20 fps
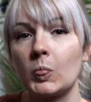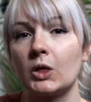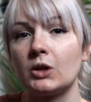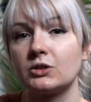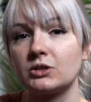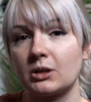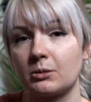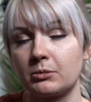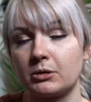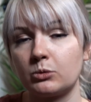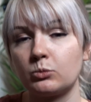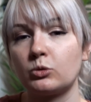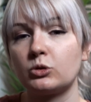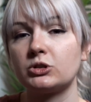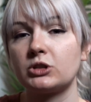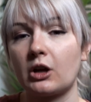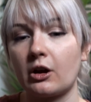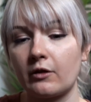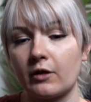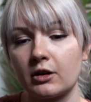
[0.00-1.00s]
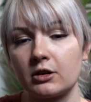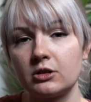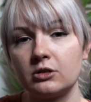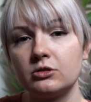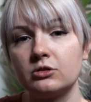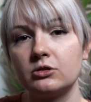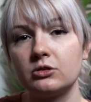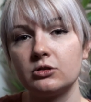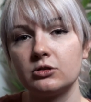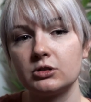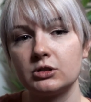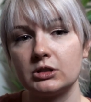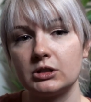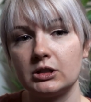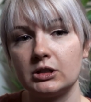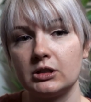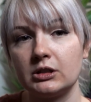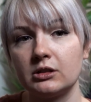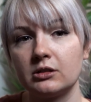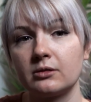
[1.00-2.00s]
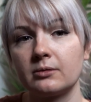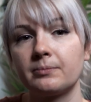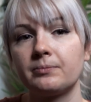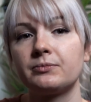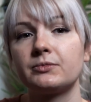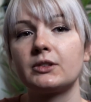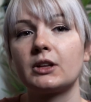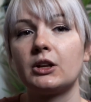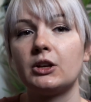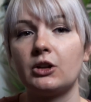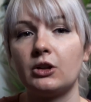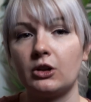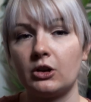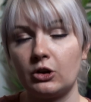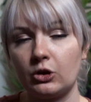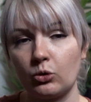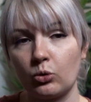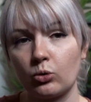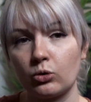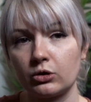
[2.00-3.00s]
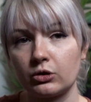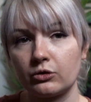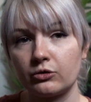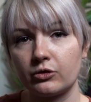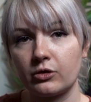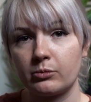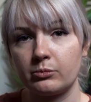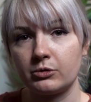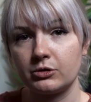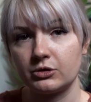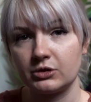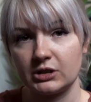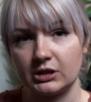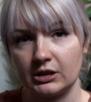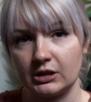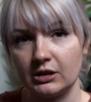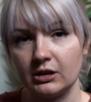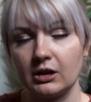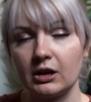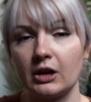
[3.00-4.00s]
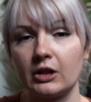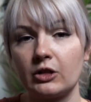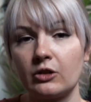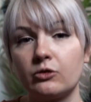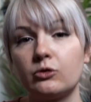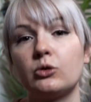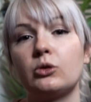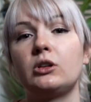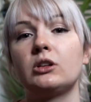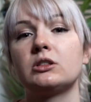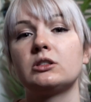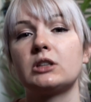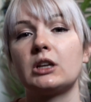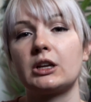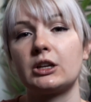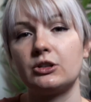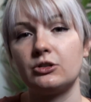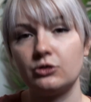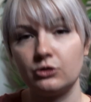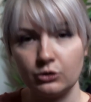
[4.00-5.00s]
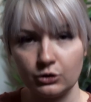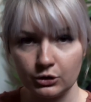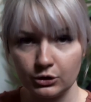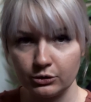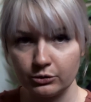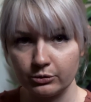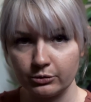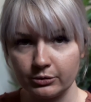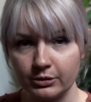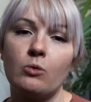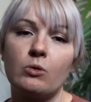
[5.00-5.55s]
someone will direct you to your seat, and then you order from your seat and the food gets taken to you.